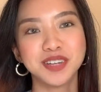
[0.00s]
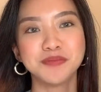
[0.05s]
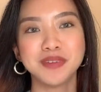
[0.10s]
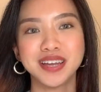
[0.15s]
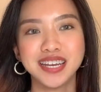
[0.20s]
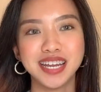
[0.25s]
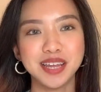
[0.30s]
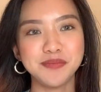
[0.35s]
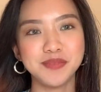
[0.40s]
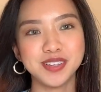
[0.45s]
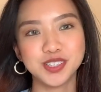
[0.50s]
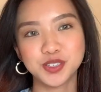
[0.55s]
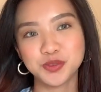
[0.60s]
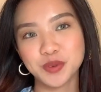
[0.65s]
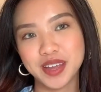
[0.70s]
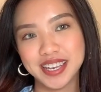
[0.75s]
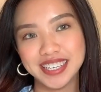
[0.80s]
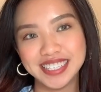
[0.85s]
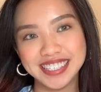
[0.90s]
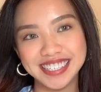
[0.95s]
My name is
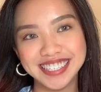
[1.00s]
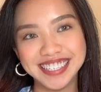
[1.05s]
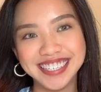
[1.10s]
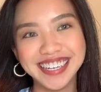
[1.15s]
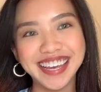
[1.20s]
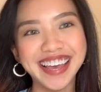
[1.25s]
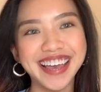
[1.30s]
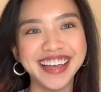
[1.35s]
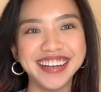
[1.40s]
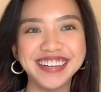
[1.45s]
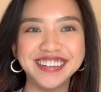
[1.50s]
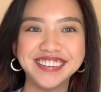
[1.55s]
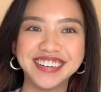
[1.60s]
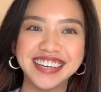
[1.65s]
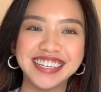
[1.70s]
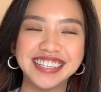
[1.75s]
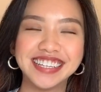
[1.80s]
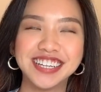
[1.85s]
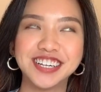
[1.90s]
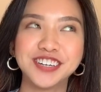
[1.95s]
Wendy, and you
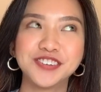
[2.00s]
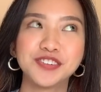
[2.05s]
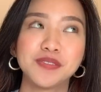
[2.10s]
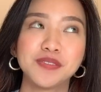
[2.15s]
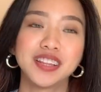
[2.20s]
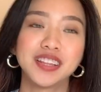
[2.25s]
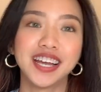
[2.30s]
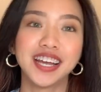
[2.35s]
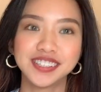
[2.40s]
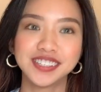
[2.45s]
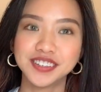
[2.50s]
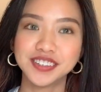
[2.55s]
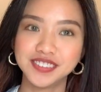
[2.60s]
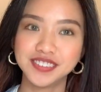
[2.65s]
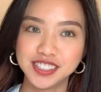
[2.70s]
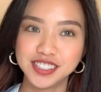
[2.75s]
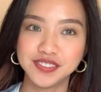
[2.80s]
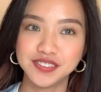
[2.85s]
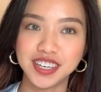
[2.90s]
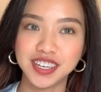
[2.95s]
can tell from the title of
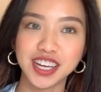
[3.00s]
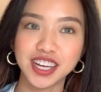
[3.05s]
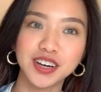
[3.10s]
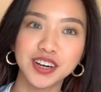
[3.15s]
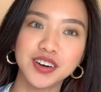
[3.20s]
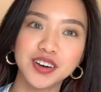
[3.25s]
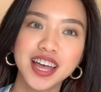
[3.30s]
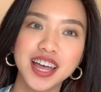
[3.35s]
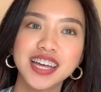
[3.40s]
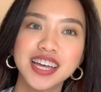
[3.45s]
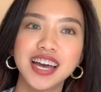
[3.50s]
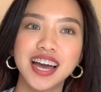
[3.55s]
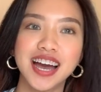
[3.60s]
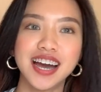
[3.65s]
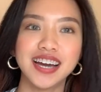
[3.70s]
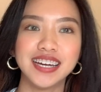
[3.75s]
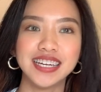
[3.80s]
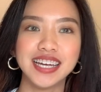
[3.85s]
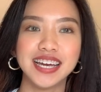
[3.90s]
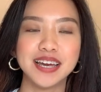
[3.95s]
this video,
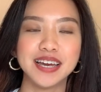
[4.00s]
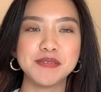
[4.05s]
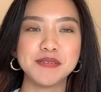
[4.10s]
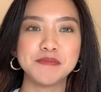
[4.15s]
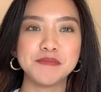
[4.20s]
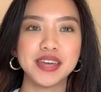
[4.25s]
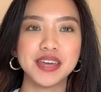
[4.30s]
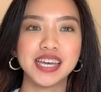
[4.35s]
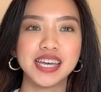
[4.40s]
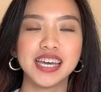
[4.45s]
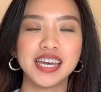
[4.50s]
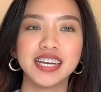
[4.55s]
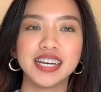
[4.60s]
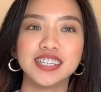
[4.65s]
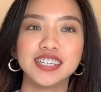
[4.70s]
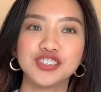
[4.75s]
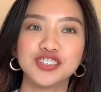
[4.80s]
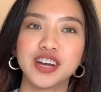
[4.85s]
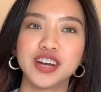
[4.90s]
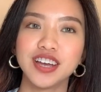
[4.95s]
I am making a
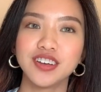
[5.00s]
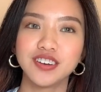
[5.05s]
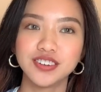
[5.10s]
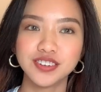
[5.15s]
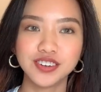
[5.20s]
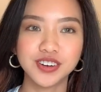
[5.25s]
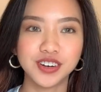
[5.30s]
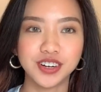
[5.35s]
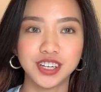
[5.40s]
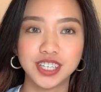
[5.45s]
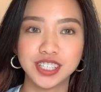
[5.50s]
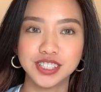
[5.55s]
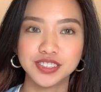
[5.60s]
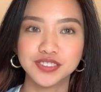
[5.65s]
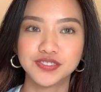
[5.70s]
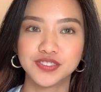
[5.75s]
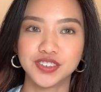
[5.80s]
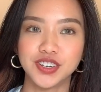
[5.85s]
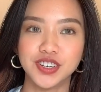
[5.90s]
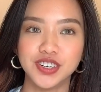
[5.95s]
try-on haul
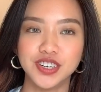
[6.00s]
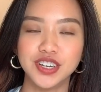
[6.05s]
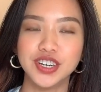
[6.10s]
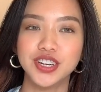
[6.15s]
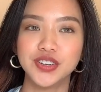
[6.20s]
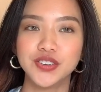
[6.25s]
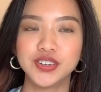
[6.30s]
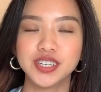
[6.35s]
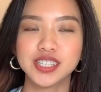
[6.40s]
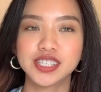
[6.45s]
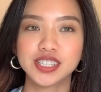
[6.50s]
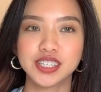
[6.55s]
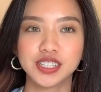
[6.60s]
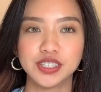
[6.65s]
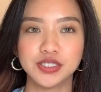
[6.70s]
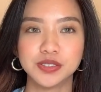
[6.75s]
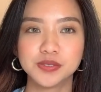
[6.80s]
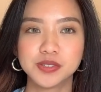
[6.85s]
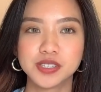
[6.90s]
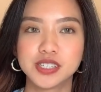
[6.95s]
for New Year's
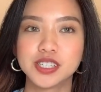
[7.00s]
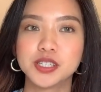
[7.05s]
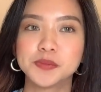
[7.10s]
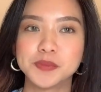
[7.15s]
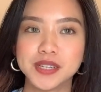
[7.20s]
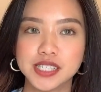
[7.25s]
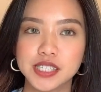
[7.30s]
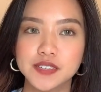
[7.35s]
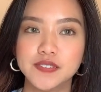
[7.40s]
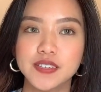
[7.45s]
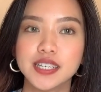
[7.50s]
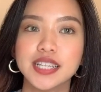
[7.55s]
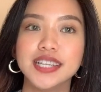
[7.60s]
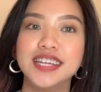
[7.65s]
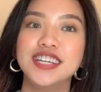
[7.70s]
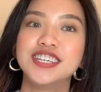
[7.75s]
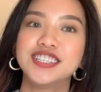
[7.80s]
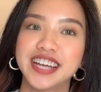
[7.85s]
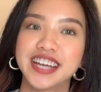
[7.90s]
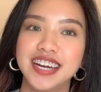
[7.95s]
clothes, specifically
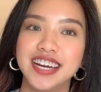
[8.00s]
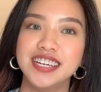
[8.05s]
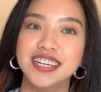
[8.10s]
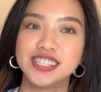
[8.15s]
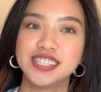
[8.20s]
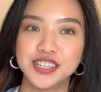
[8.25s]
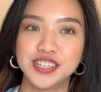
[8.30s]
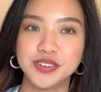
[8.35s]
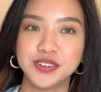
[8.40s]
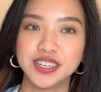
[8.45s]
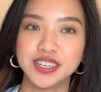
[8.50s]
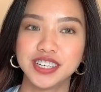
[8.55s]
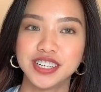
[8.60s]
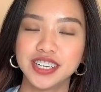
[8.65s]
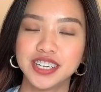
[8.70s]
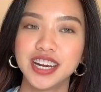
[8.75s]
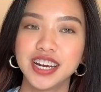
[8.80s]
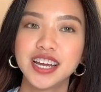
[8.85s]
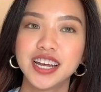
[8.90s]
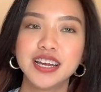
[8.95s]
Chinese New
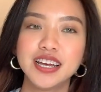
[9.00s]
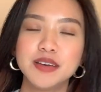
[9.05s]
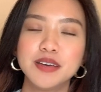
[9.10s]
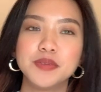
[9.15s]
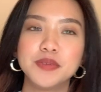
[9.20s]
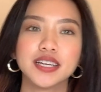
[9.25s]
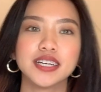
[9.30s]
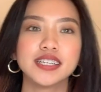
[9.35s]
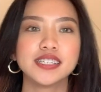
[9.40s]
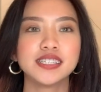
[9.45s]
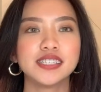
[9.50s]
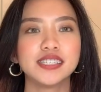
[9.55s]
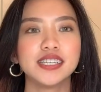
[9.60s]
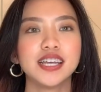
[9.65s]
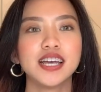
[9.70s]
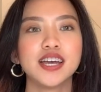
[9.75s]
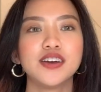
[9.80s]
Year, because